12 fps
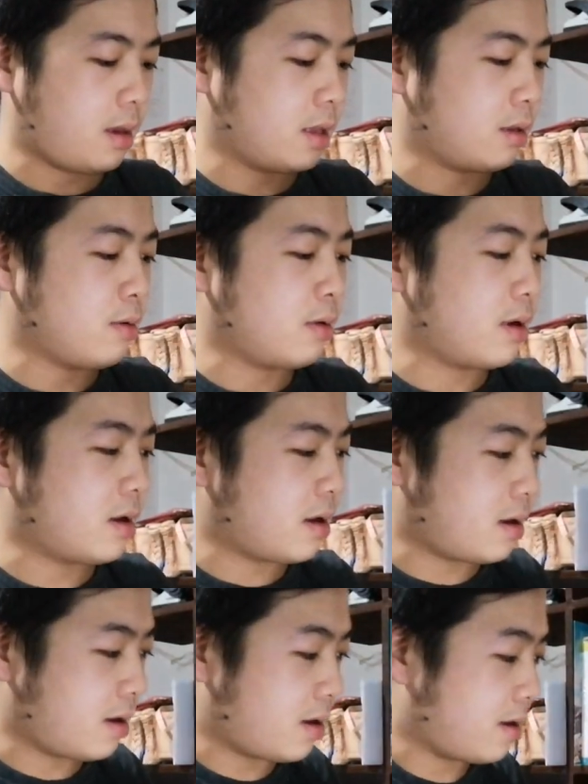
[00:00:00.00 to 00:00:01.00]
katong
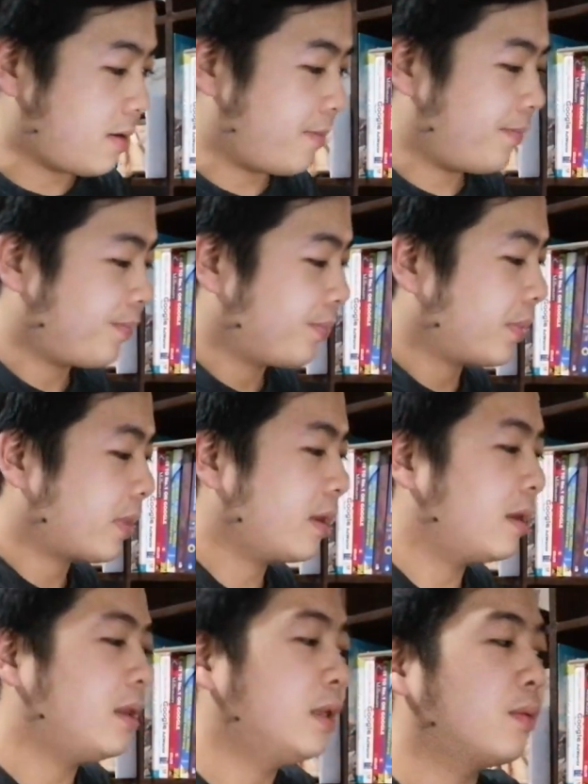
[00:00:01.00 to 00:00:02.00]

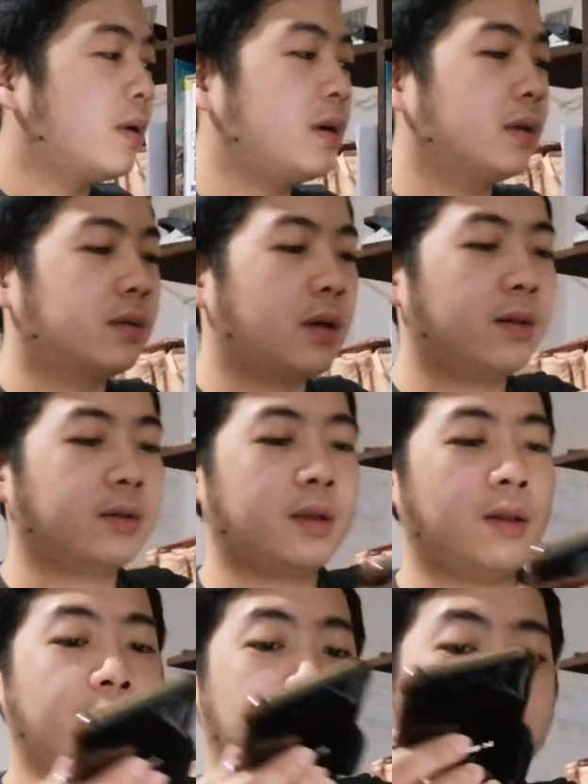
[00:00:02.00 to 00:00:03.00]
this one, the
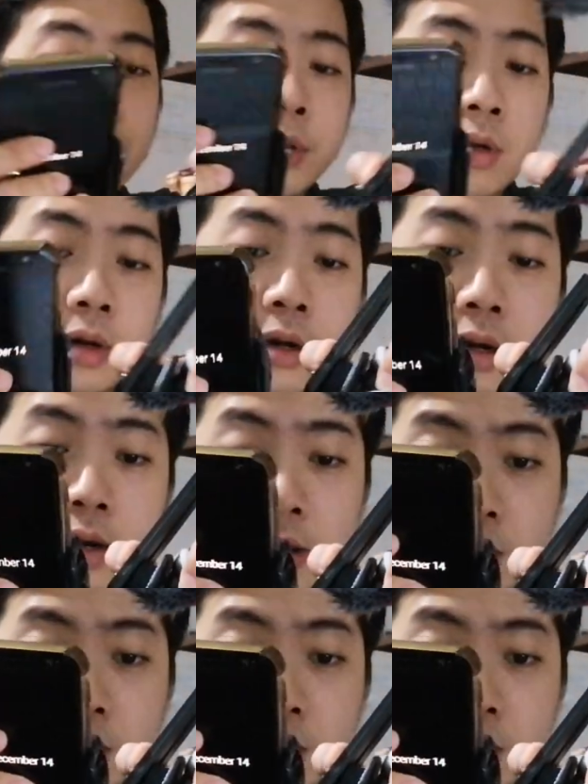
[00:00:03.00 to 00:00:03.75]
cell phone holder.